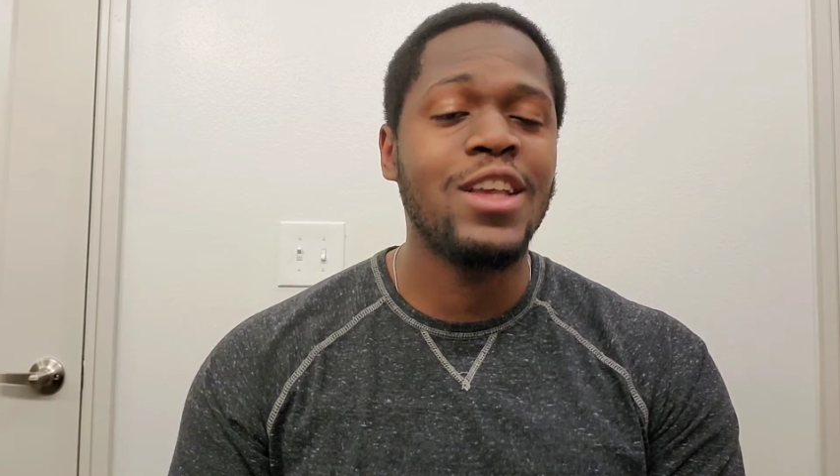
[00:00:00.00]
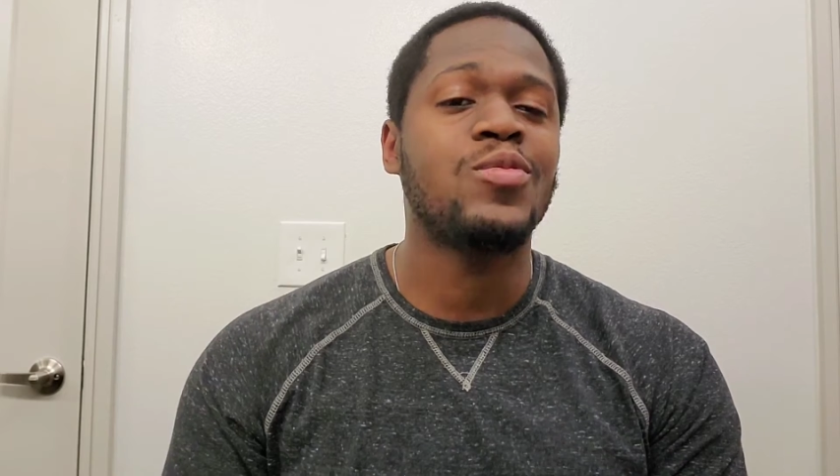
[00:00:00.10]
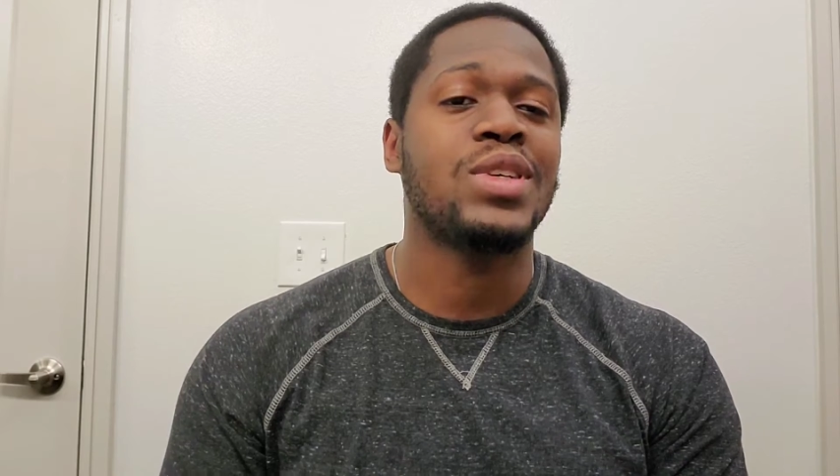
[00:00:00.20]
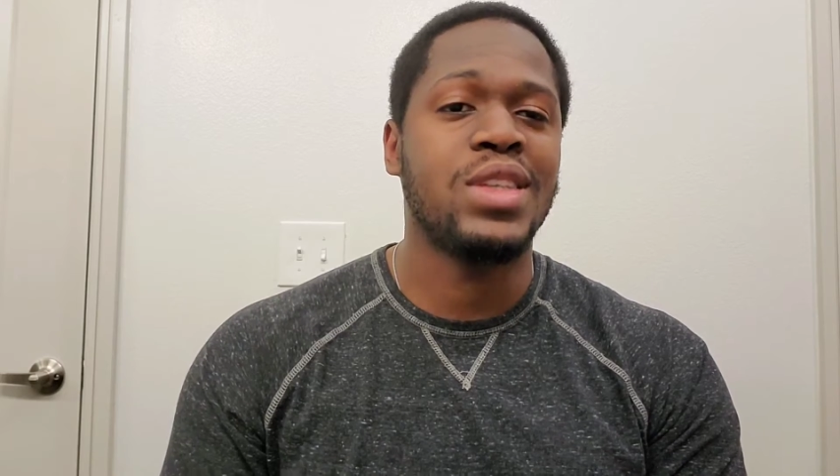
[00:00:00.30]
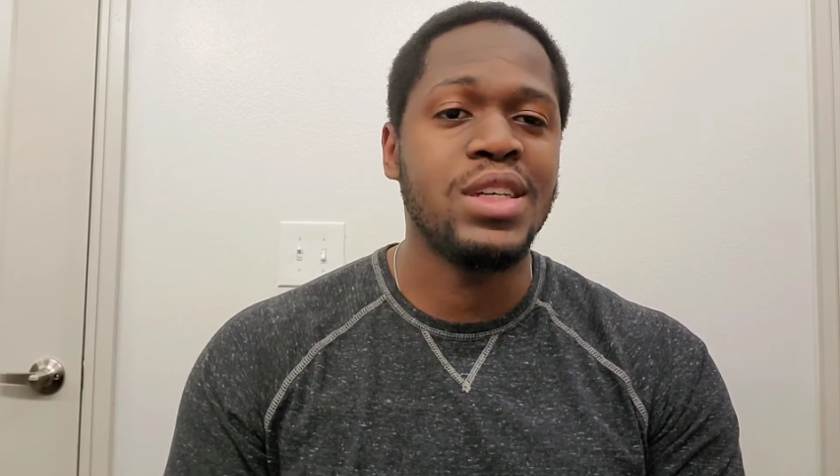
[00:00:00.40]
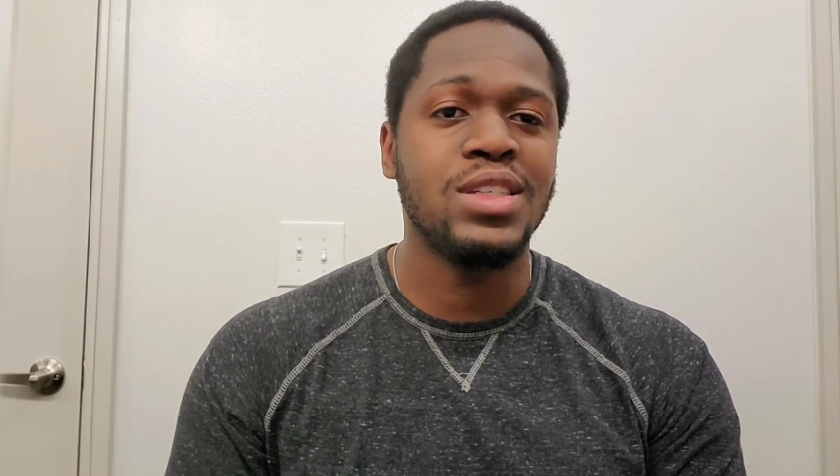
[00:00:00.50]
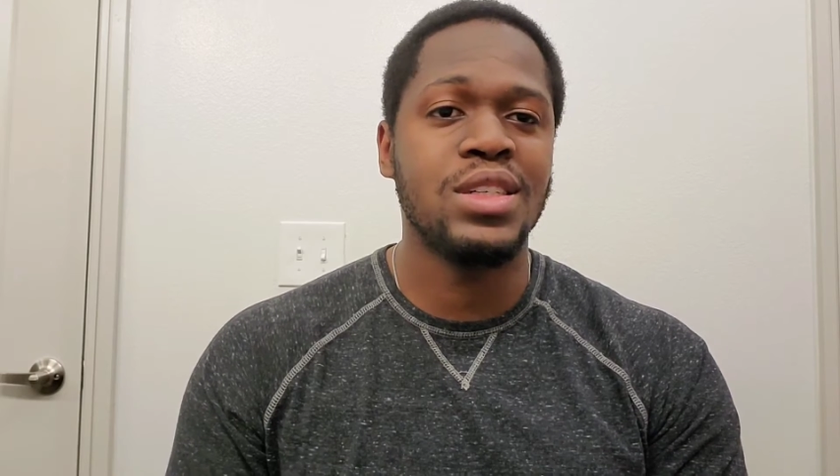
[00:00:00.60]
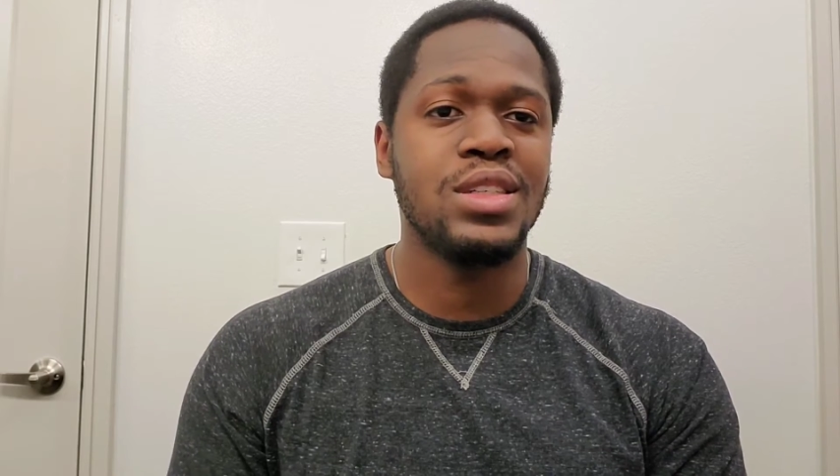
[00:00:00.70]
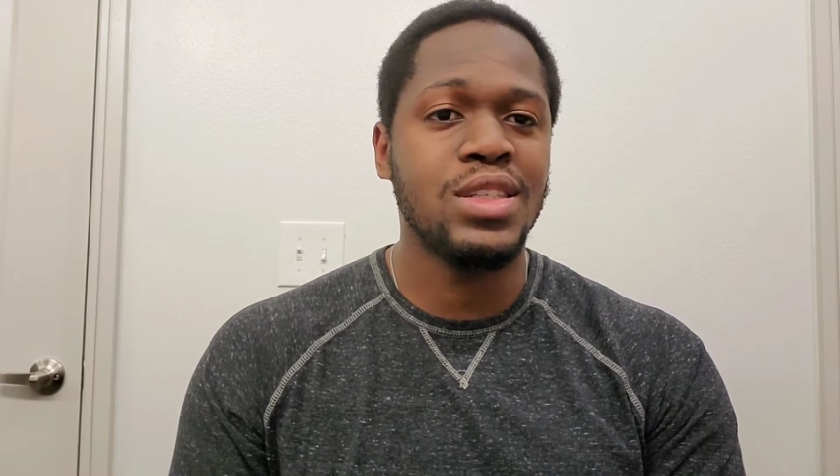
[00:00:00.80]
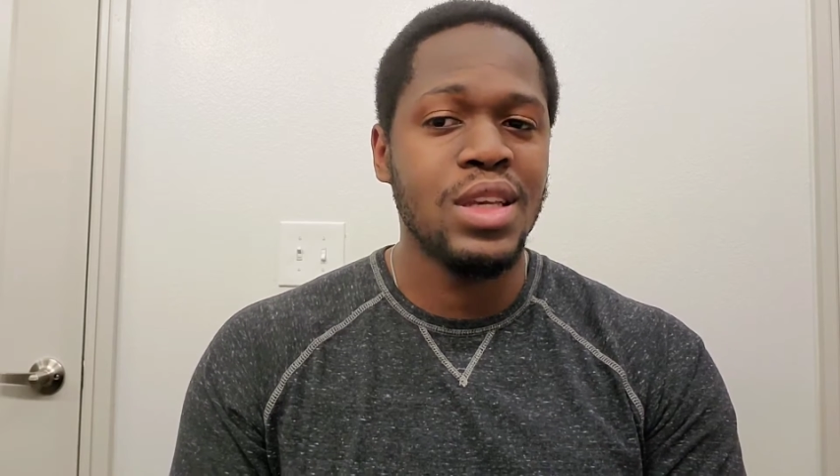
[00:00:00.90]

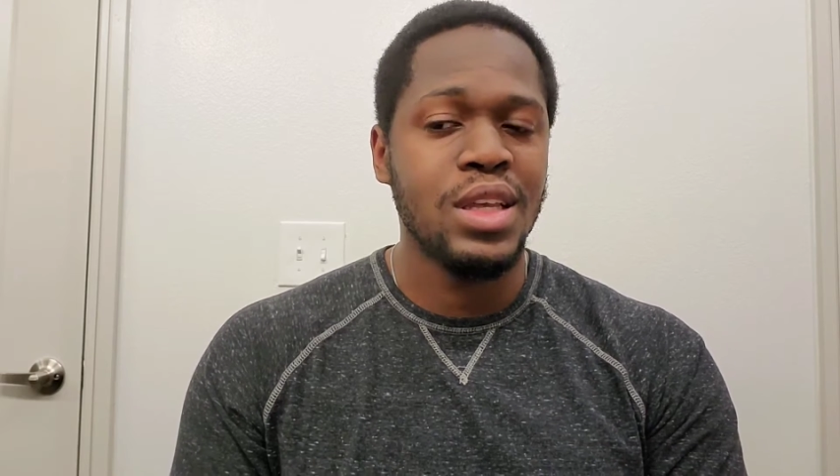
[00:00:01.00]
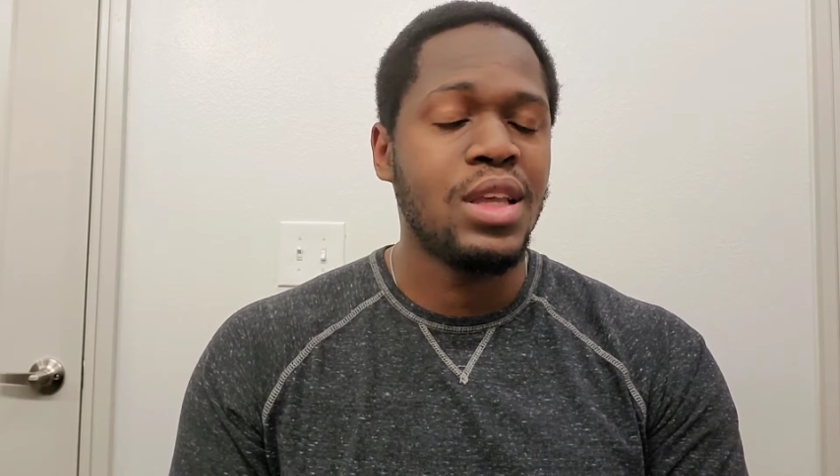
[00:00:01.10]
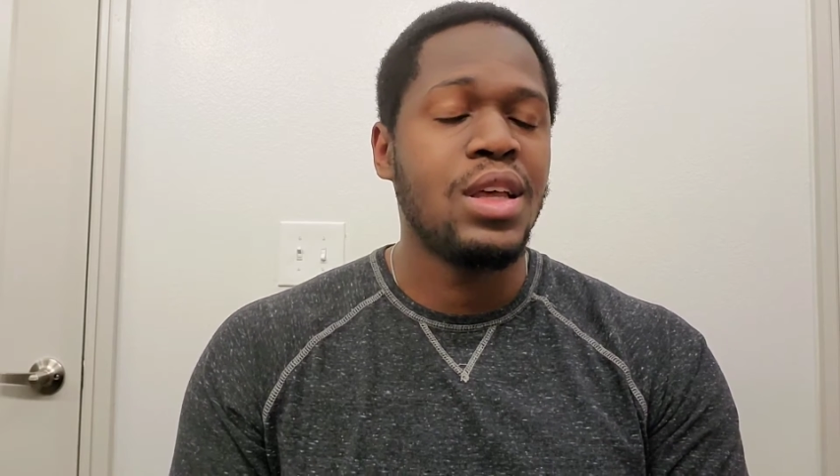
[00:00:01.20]
expectations